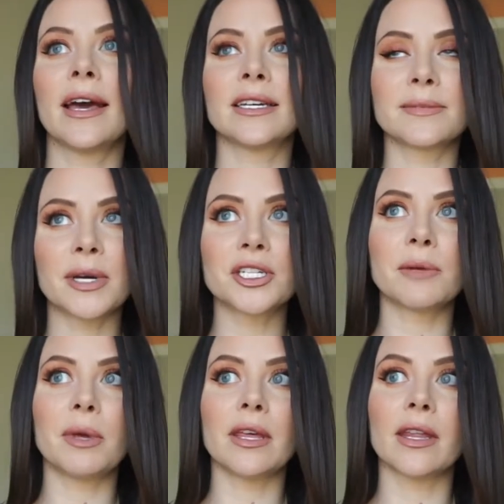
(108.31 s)
especially
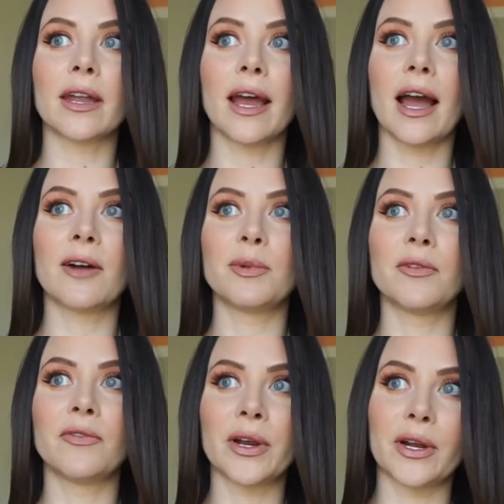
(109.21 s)
being that I have
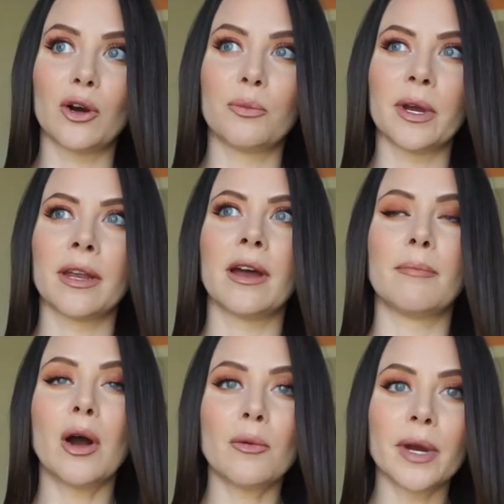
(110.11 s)
been very open
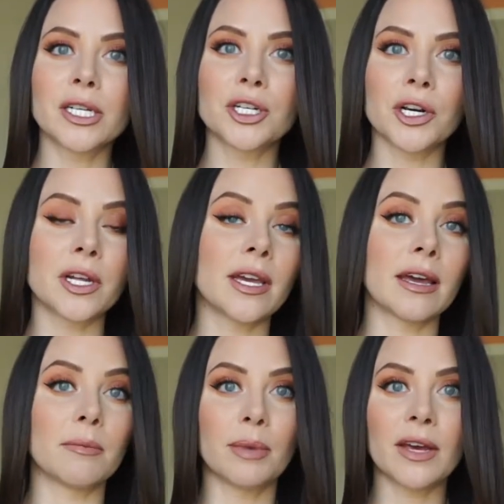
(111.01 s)
about my journey
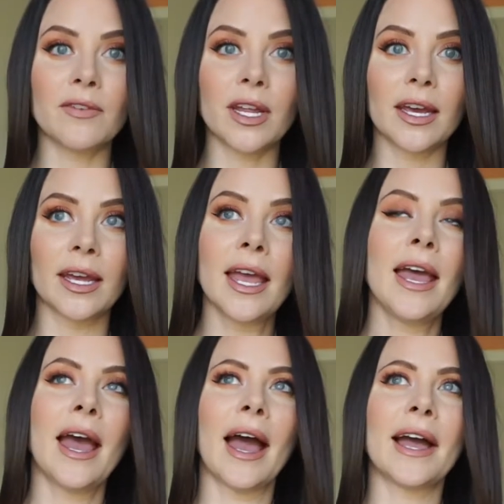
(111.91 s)
and pivoting.
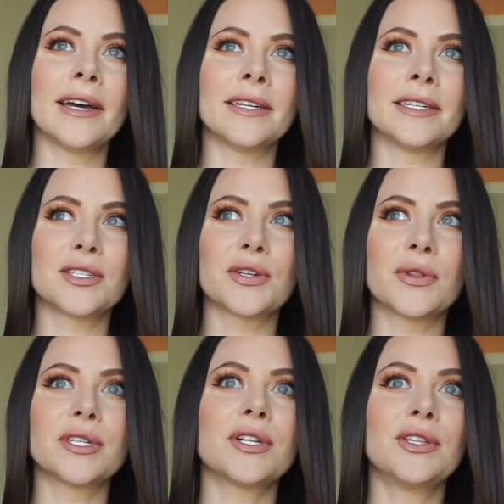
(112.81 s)
And so
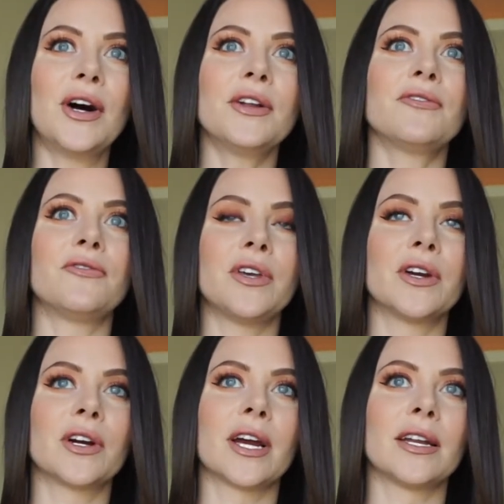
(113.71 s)
there's a lot of
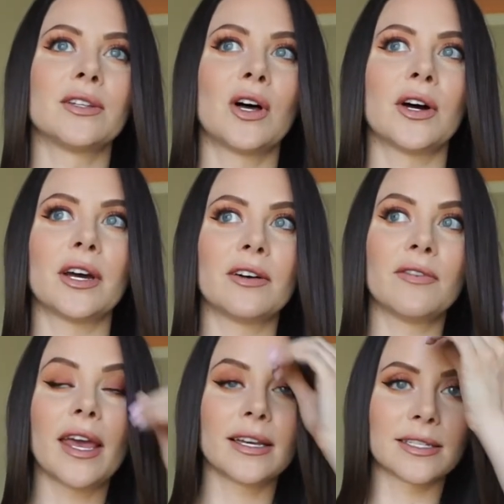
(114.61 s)
fear and a lot of
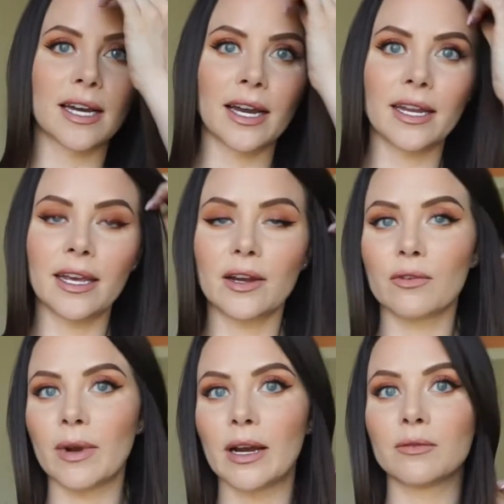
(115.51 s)
anxiety
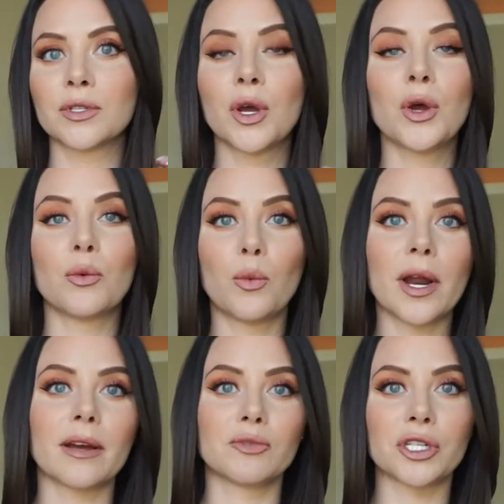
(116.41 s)
around
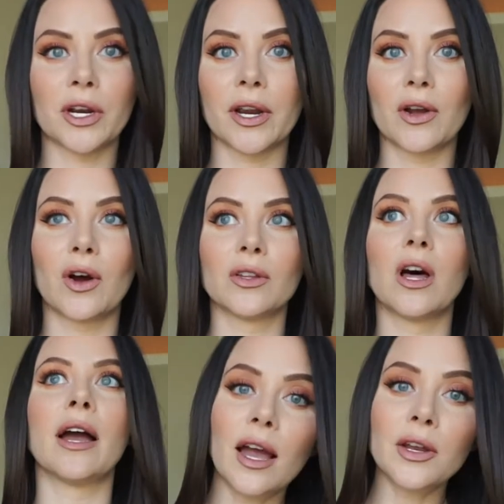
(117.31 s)
what I'm sharing
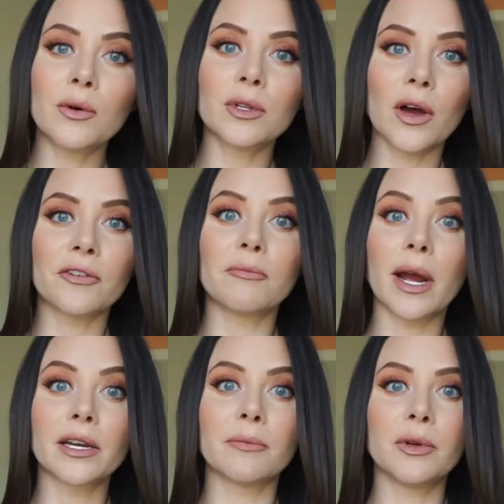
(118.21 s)
online. I know a lot of my
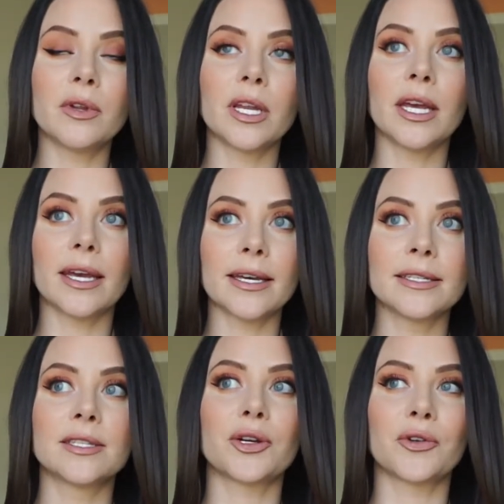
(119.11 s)
community
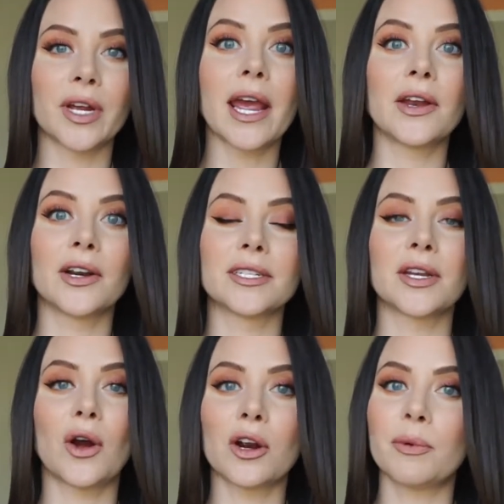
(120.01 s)
is creators
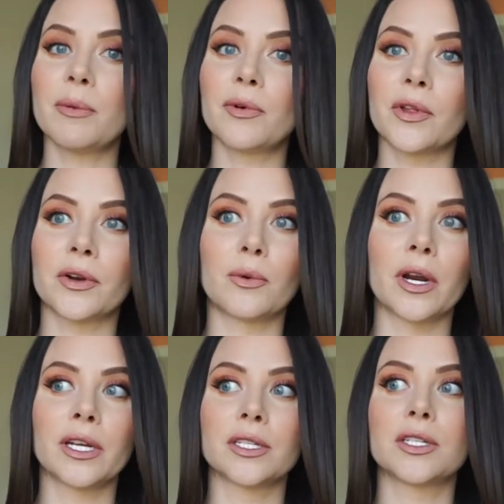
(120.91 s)
and are people that are
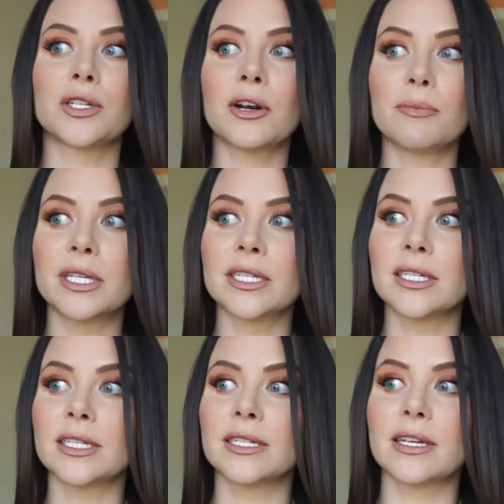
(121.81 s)
wanting to start businesses